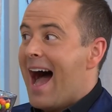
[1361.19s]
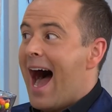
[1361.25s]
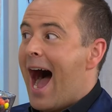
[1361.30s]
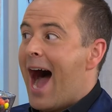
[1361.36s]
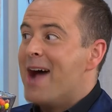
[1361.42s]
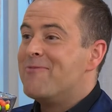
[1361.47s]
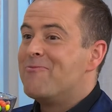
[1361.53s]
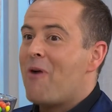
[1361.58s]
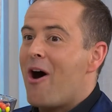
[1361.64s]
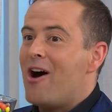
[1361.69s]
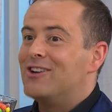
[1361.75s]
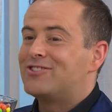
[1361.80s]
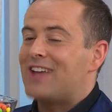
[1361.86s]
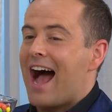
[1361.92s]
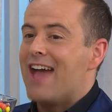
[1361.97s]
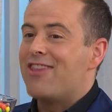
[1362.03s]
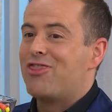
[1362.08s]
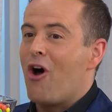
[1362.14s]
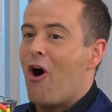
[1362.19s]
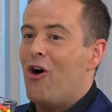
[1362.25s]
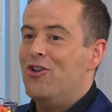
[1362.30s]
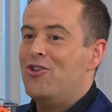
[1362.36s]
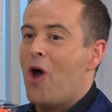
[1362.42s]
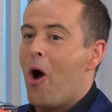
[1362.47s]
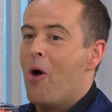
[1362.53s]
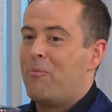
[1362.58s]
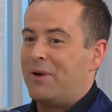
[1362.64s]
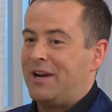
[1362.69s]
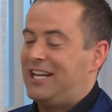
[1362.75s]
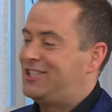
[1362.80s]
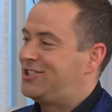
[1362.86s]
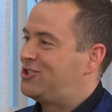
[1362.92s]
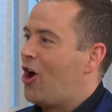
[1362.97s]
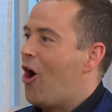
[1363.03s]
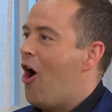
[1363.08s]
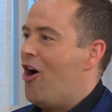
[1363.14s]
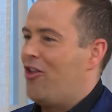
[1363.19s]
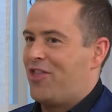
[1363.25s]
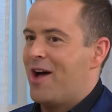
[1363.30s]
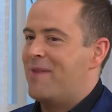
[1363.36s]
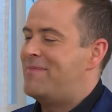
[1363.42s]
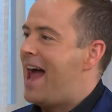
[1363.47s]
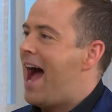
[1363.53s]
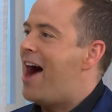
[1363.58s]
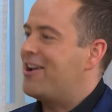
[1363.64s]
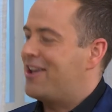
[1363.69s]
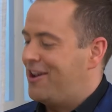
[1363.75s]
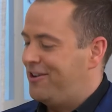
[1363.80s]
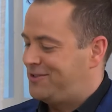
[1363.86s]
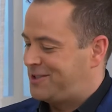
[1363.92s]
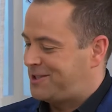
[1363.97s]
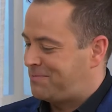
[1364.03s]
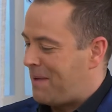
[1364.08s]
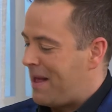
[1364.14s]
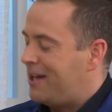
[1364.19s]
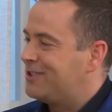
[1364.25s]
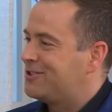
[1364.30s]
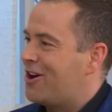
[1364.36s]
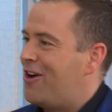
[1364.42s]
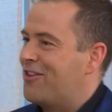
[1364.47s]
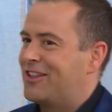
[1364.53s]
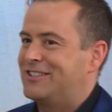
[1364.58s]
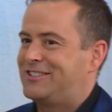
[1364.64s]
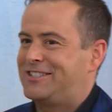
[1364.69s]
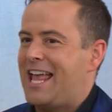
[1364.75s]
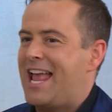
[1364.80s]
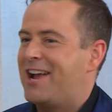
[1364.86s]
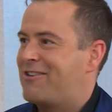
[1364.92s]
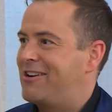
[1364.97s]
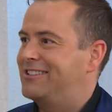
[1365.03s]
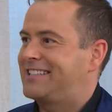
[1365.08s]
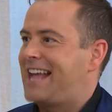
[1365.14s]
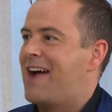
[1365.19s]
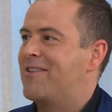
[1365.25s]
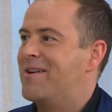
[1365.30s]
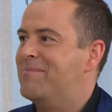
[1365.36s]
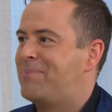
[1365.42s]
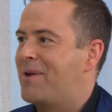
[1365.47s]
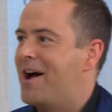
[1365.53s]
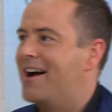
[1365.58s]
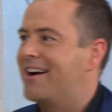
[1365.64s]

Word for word: Mm -hmm. I was. I thought nobody saw mm -hmm. them. Now you've mm-hmm. spilled all the secrets, Aaron we're